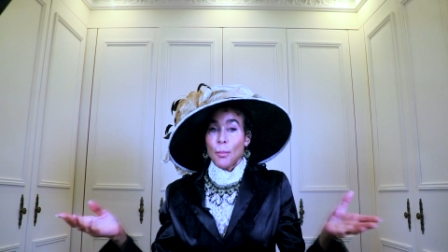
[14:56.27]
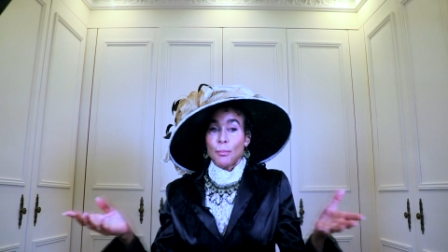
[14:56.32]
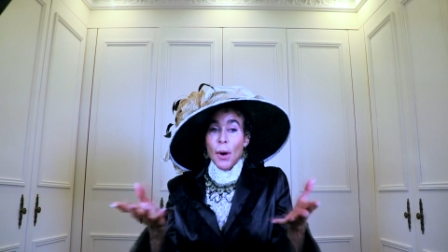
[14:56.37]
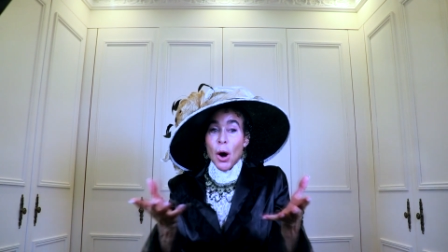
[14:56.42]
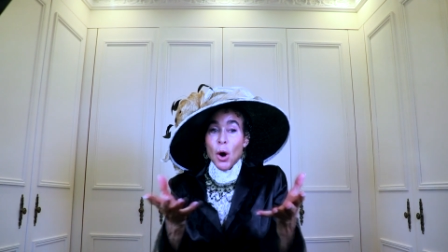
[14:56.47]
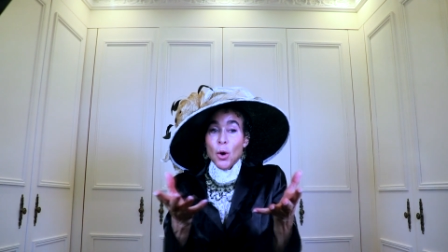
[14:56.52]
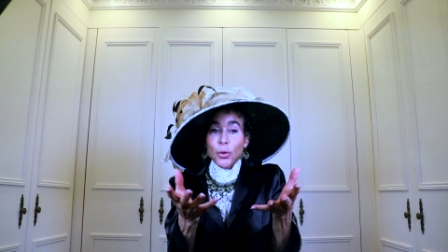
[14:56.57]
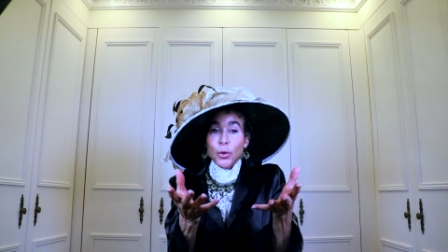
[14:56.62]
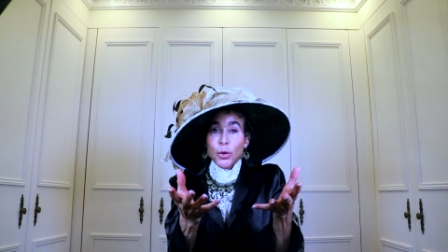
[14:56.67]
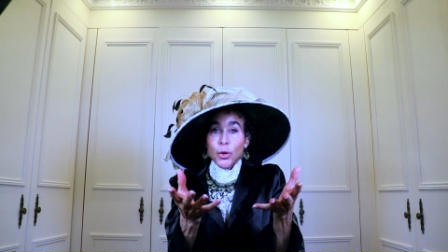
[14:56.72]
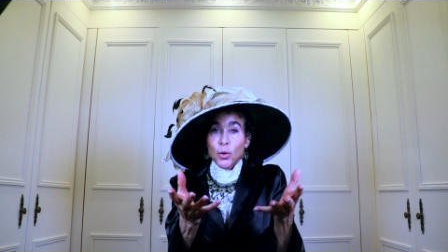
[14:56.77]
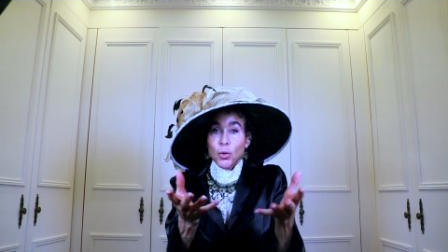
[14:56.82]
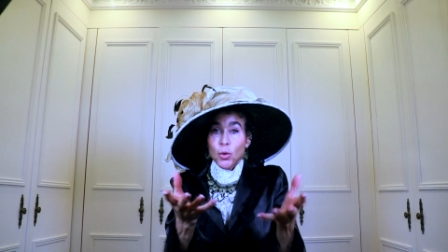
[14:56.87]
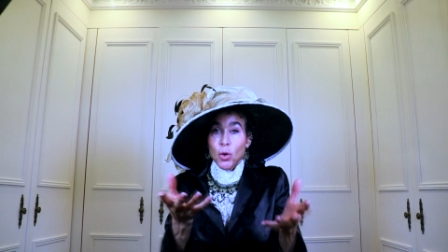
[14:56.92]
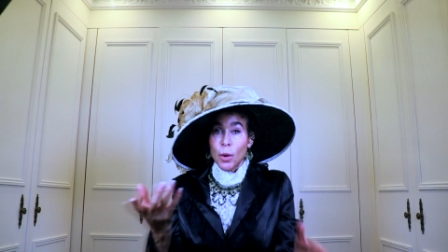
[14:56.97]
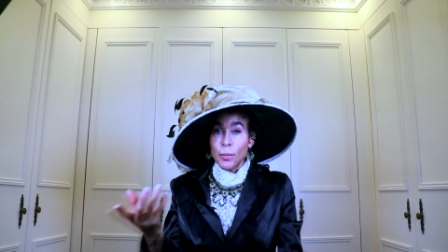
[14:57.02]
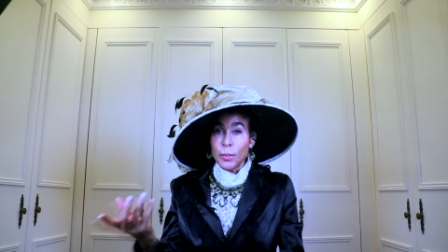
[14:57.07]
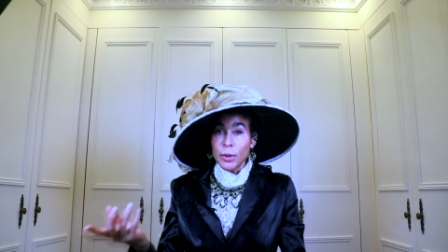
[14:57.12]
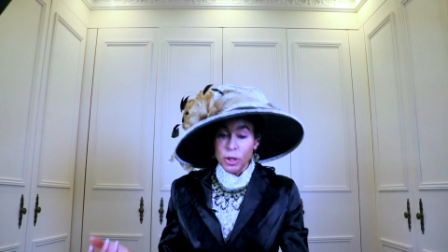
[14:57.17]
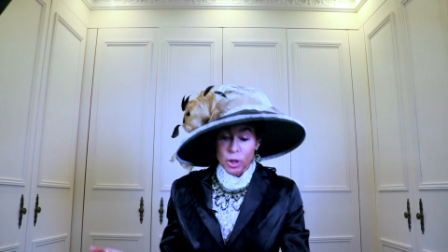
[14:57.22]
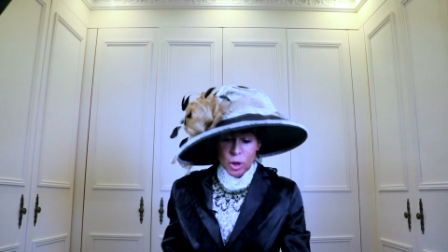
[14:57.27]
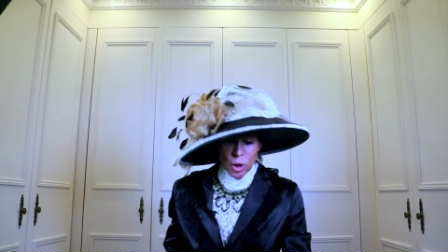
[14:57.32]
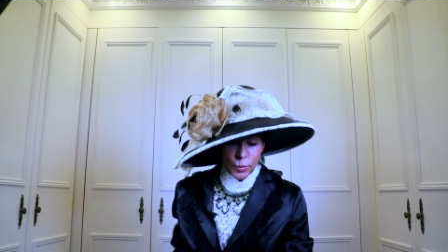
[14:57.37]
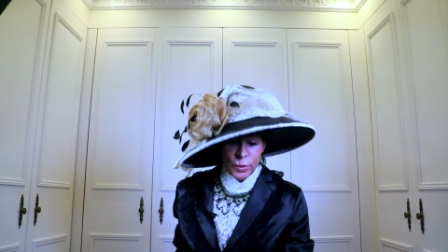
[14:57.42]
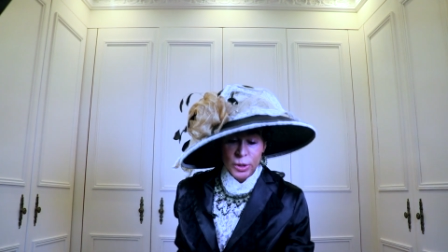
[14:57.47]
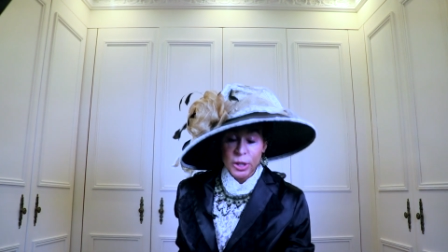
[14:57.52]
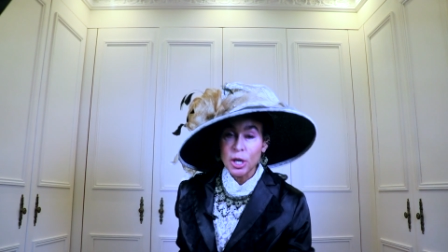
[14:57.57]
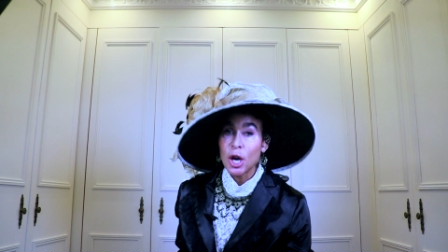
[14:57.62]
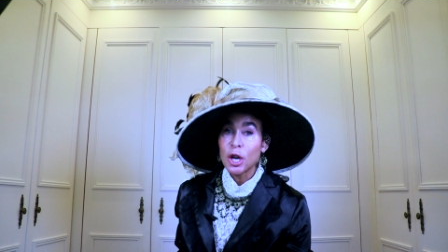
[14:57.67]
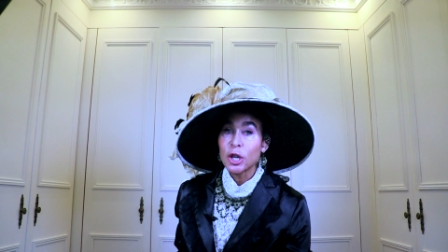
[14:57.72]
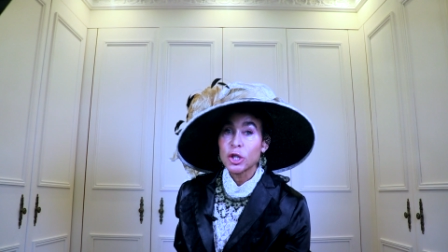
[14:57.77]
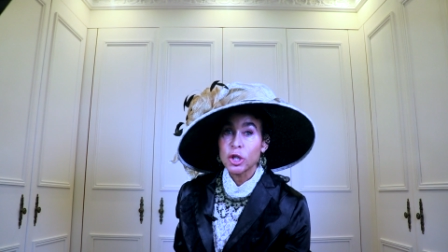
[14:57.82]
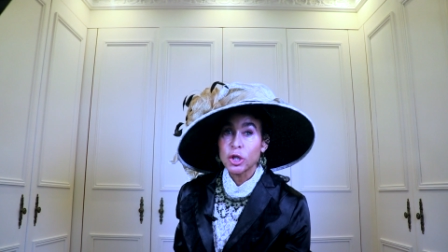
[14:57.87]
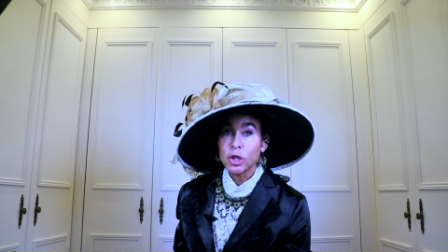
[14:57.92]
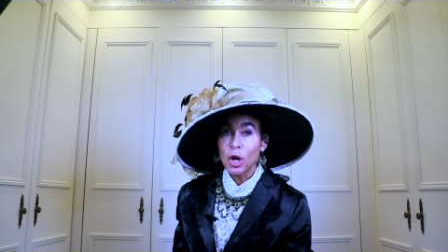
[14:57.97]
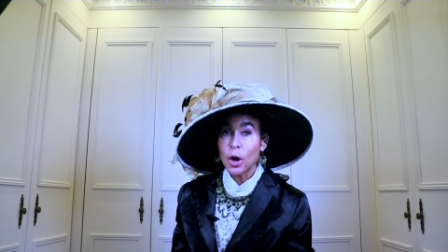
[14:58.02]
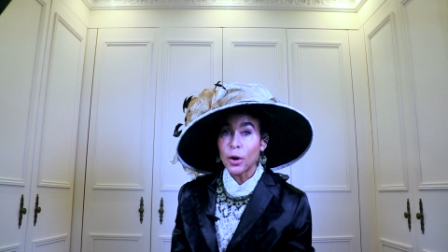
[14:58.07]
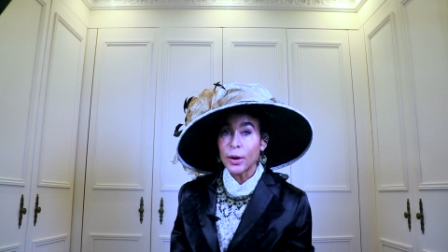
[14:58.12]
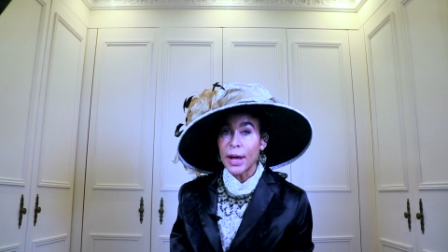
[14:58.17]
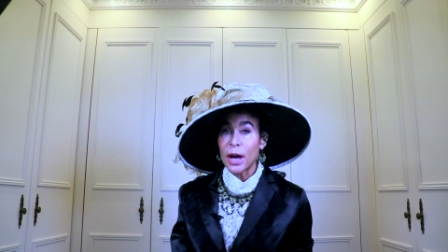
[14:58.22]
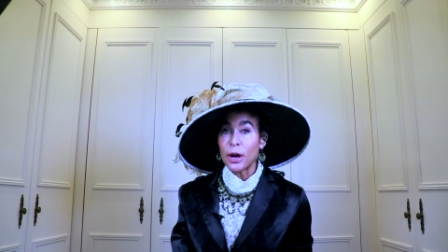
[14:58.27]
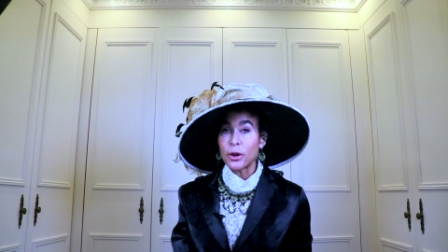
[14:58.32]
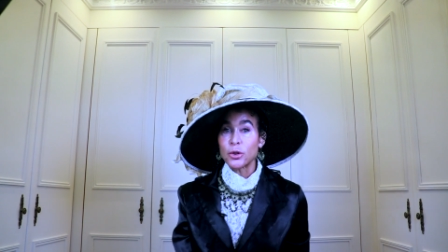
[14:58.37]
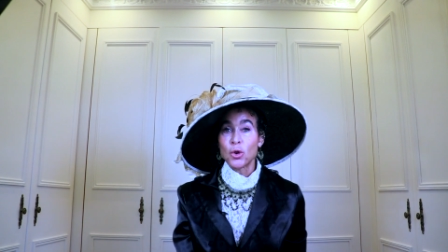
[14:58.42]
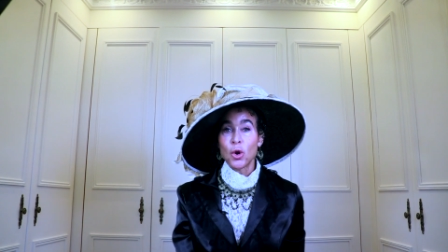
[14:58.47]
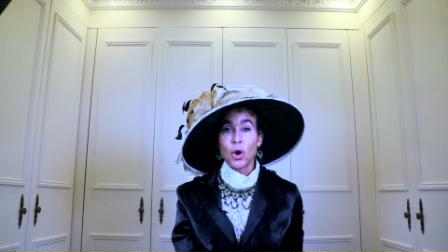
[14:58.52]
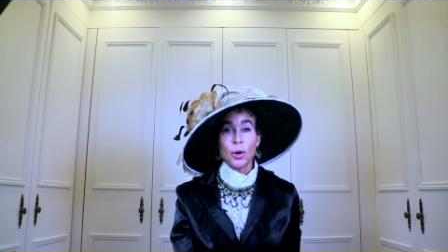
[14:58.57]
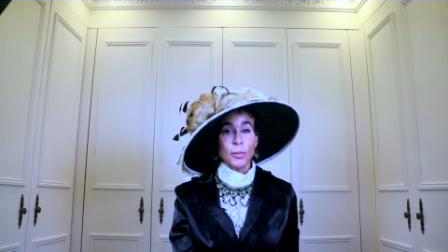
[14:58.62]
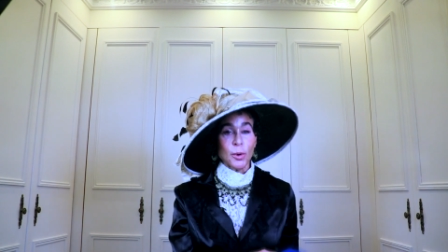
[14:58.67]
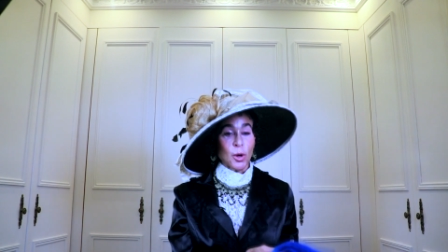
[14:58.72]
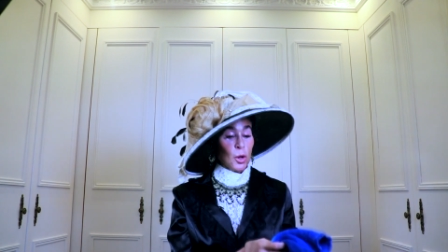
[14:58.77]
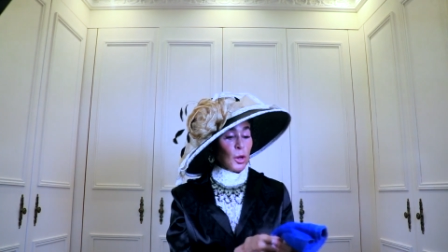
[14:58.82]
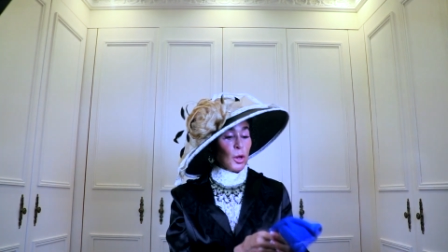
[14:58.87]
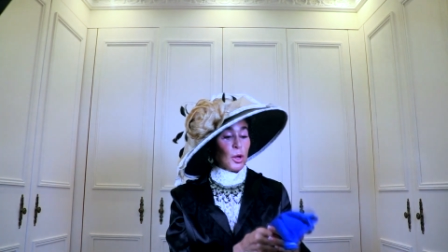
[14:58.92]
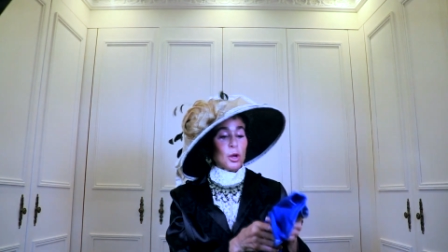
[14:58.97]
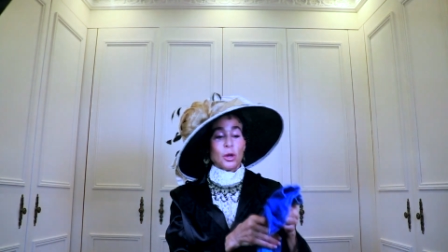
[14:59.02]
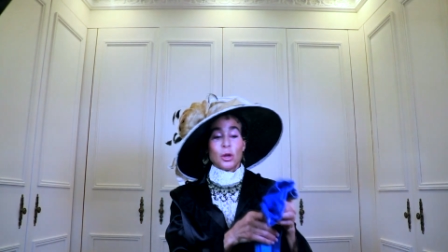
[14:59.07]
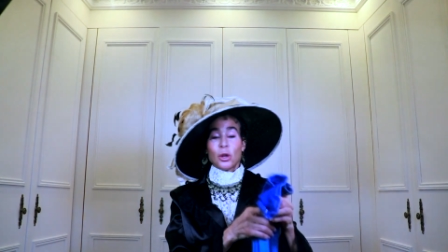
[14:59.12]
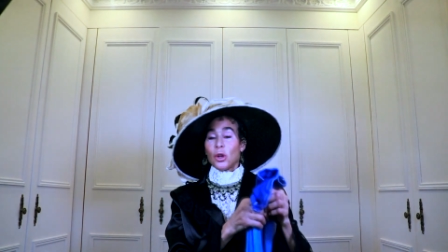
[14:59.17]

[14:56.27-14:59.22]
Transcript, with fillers: both chromosomes start out normal